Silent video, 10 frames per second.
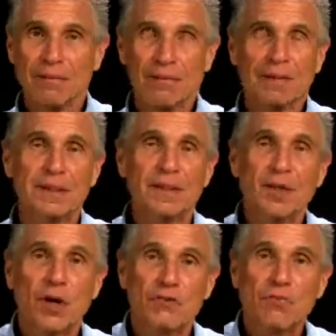is it the
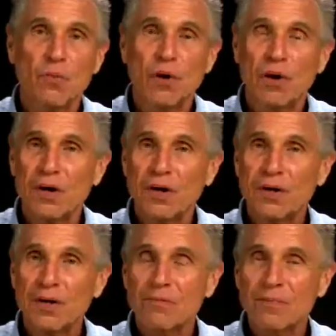God of
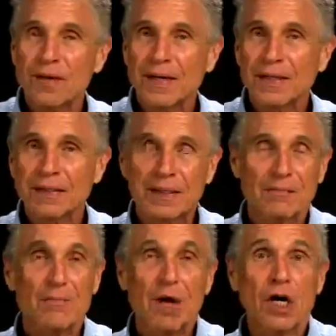war? Is
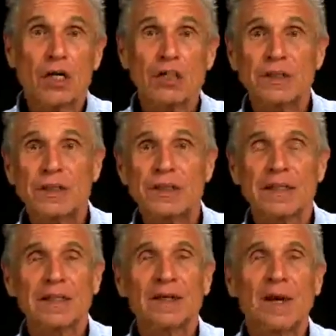it Mars? Is
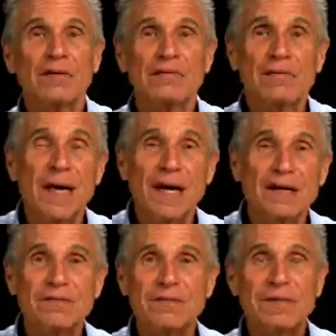it God of
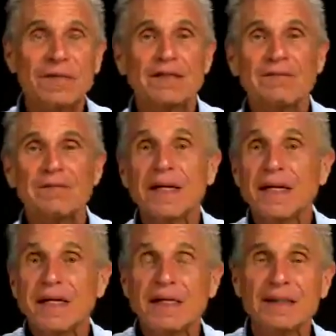love? Is it
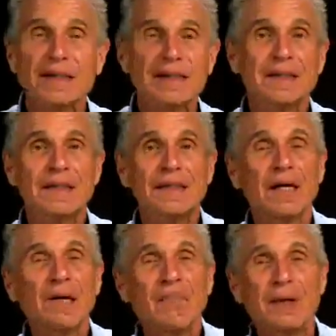Venus? Is it,
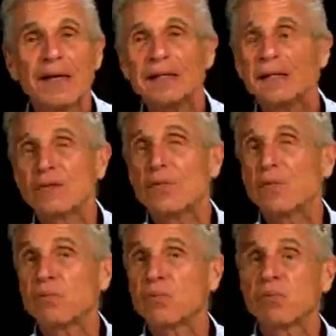is it
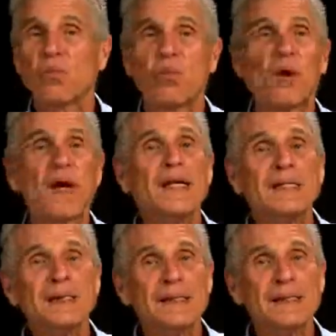what
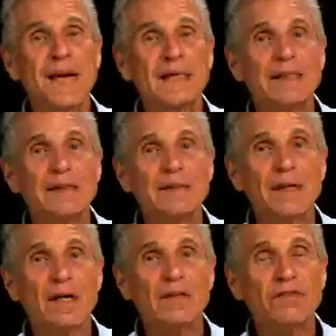is it that is,
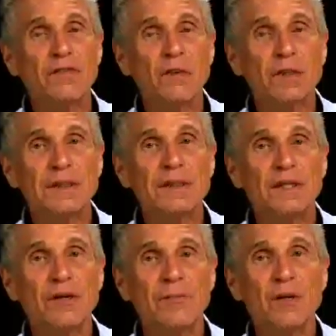are the forces
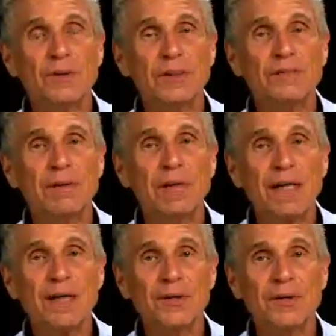that are most at
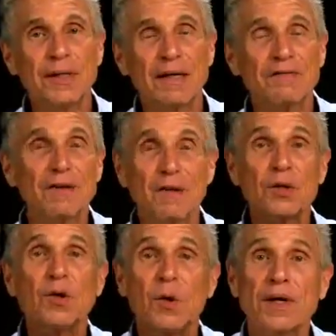play in your life? Are
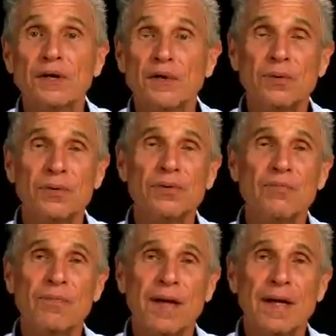you going through
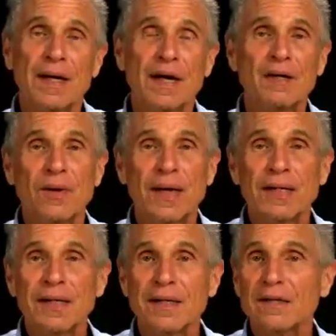a
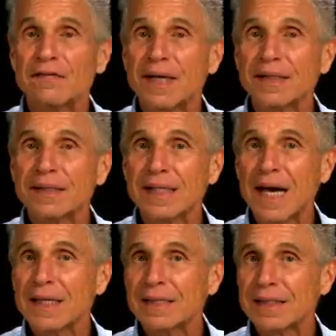great deal of
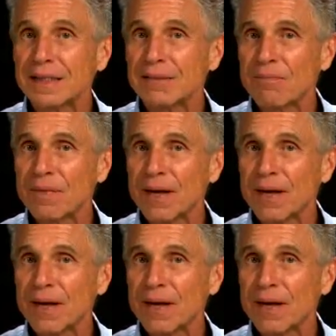anxiety,